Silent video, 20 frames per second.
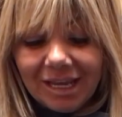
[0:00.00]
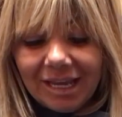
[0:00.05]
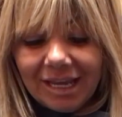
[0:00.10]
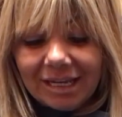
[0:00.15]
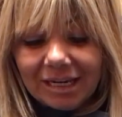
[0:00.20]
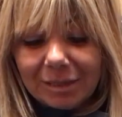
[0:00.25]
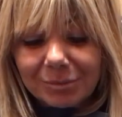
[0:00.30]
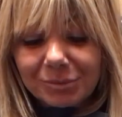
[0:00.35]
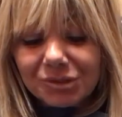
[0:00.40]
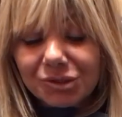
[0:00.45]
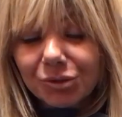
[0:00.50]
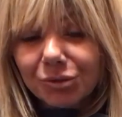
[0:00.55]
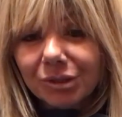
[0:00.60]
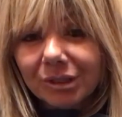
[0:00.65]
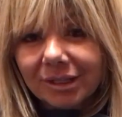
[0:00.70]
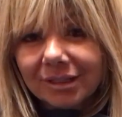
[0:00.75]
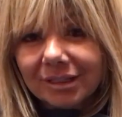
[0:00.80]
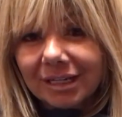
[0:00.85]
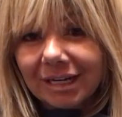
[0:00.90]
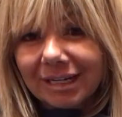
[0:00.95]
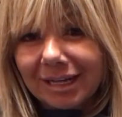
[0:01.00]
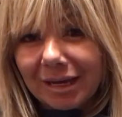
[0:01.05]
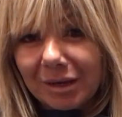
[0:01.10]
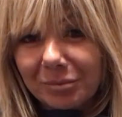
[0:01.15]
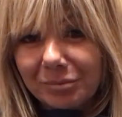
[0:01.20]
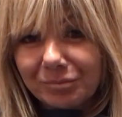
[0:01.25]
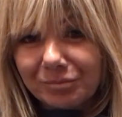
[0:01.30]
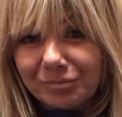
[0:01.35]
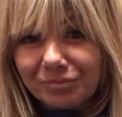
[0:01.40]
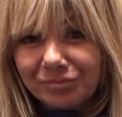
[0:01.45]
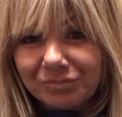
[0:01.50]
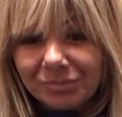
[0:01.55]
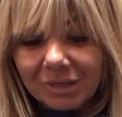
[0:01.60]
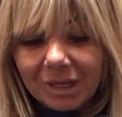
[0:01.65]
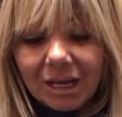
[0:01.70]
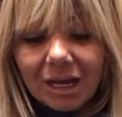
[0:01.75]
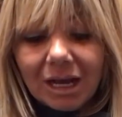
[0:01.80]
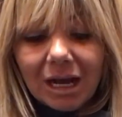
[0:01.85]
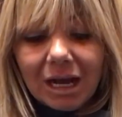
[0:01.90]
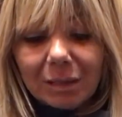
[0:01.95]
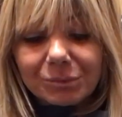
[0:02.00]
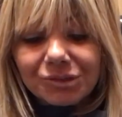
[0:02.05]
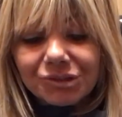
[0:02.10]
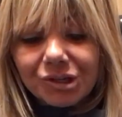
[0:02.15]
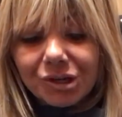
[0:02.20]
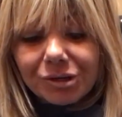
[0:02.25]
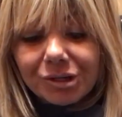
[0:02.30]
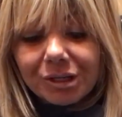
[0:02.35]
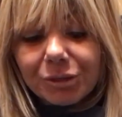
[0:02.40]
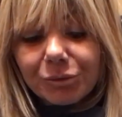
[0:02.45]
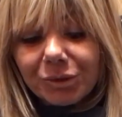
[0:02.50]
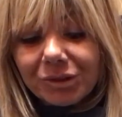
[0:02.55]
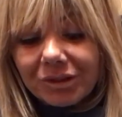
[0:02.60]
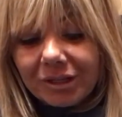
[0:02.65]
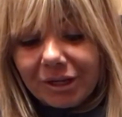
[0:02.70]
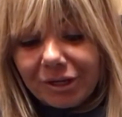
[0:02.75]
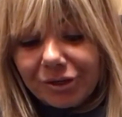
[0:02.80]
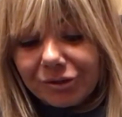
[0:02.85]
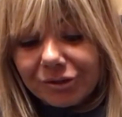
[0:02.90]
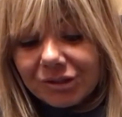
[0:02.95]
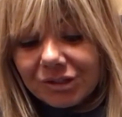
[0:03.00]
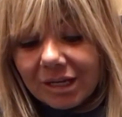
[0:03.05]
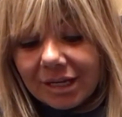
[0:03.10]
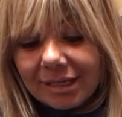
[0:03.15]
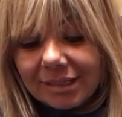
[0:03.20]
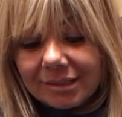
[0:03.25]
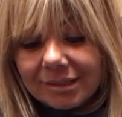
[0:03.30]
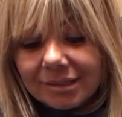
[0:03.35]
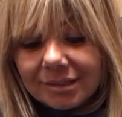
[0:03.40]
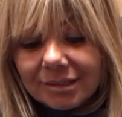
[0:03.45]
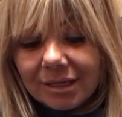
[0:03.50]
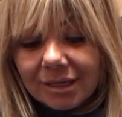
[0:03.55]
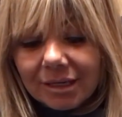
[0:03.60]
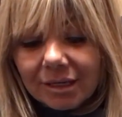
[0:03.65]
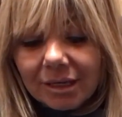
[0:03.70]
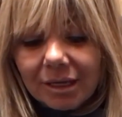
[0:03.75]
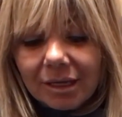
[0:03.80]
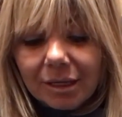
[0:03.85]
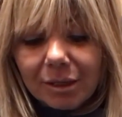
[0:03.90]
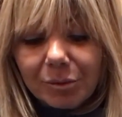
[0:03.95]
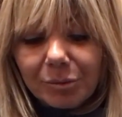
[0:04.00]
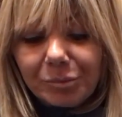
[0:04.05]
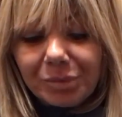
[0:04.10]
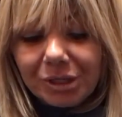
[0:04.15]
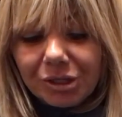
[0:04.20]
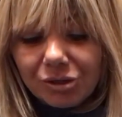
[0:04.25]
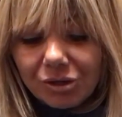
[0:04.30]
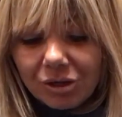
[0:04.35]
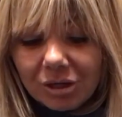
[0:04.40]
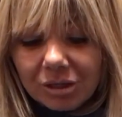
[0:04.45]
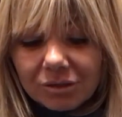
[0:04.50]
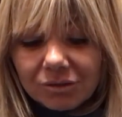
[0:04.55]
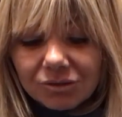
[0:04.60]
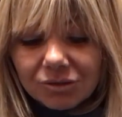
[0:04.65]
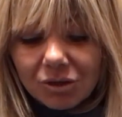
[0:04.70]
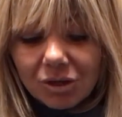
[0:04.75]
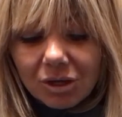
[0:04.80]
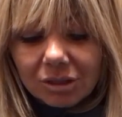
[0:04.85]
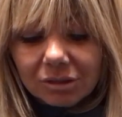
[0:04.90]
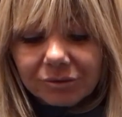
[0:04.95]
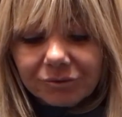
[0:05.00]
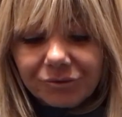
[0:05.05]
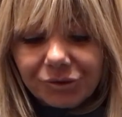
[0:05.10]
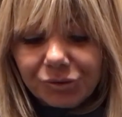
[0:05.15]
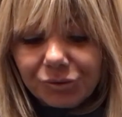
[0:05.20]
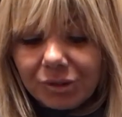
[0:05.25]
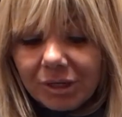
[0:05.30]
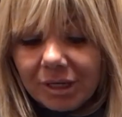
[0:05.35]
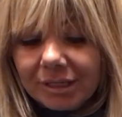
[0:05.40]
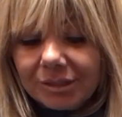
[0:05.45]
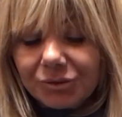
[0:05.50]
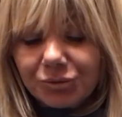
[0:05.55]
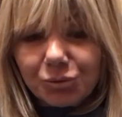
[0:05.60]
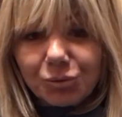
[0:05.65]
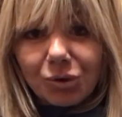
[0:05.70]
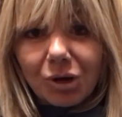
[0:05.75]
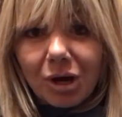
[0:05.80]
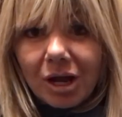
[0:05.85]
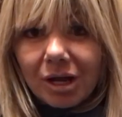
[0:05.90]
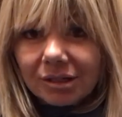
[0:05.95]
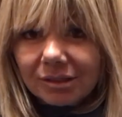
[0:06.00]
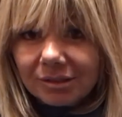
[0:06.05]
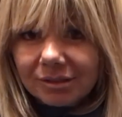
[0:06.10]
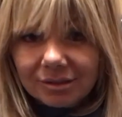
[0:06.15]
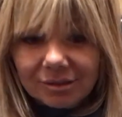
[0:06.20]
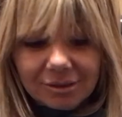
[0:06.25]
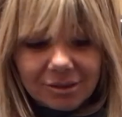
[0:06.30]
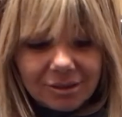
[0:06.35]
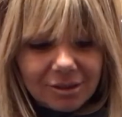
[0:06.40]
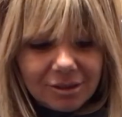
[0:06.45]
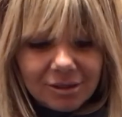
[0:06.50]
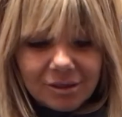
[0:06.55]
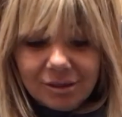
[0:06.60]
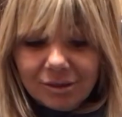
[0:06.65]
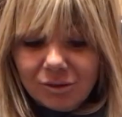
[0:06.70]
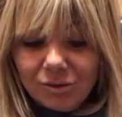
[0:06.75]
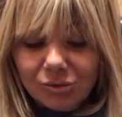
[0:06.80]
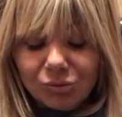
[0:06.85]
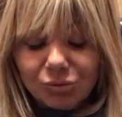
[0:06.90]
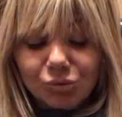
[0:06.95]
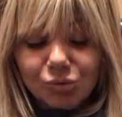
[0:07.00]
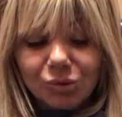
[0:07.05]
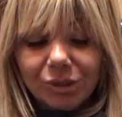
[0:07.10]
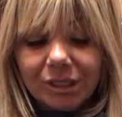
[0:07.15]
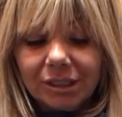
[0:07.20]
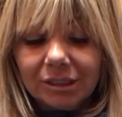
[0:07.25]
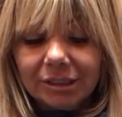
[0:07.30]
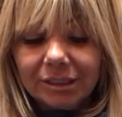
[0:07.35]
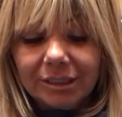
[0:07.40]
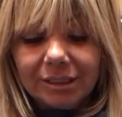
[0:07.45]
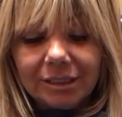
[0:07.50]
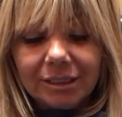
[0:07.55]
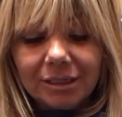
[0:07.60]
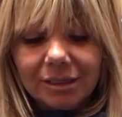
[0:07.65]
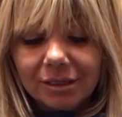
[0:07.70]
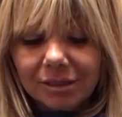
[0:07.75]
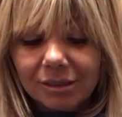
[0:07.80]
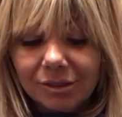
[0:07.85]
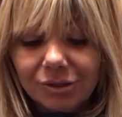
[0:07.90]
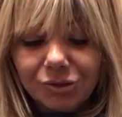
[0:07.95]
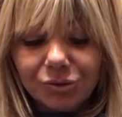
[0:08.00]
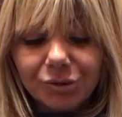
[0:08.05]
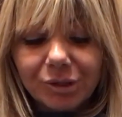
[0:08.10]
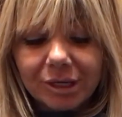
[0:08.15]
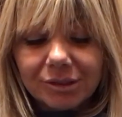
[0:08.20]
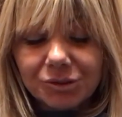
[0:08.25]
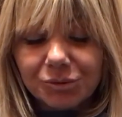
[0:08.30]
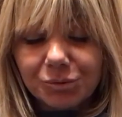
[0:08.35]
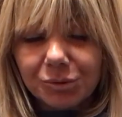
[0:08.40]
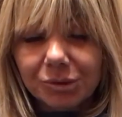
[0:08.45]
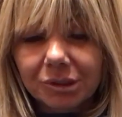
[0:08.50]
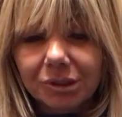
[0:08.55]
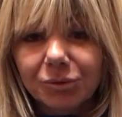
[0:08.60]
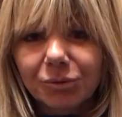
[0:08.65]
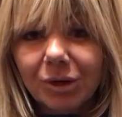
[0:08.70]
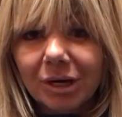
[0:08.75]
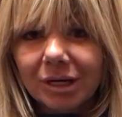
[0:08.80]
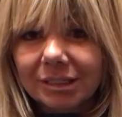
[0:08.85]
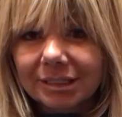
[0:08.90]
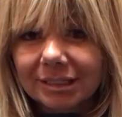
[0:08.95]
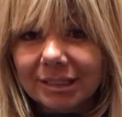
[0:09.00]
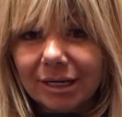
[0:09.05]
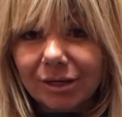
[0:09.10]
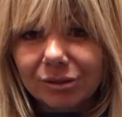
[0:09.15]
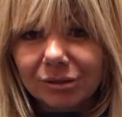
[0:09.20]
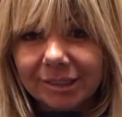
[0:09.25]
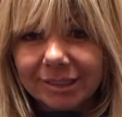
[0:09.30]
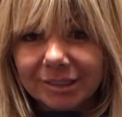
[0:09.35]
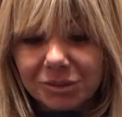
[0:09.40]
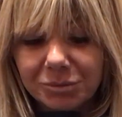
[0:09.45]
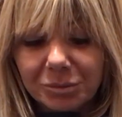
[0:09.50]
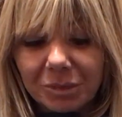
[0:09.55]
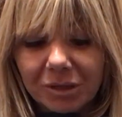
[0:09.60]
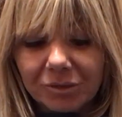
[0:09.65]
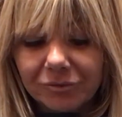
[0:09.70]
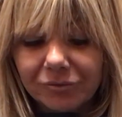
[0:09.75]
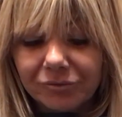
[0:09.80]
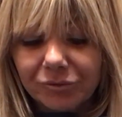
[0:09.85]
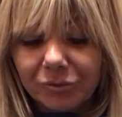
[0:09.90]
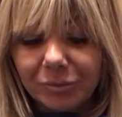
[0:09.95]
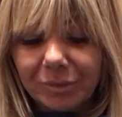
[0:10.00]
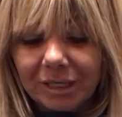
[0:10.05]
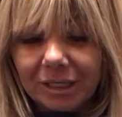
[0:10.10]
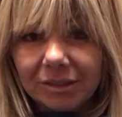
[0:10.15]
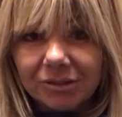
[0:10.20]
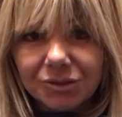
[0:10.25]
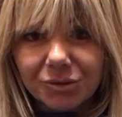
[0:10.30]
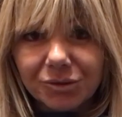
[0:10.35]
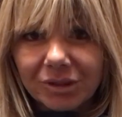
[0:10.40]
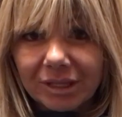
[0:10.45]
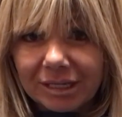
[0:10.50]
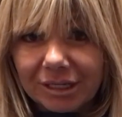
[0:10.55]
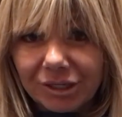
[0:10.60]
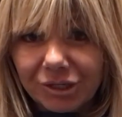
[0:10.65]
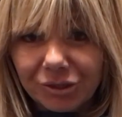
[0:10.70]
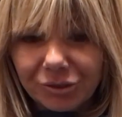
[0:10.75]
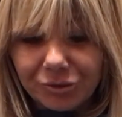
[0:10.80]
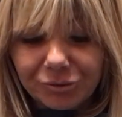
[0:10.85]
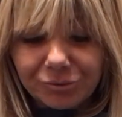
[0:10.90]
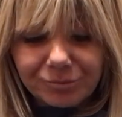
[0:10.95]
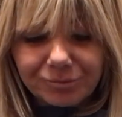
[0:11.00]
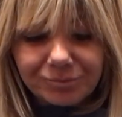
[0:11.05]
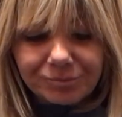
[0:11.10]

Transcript: And I'm so glad that I am. I'm starting with the air signs because all of you guys rocked really, you guys really rocked it out last month for me, so thank you.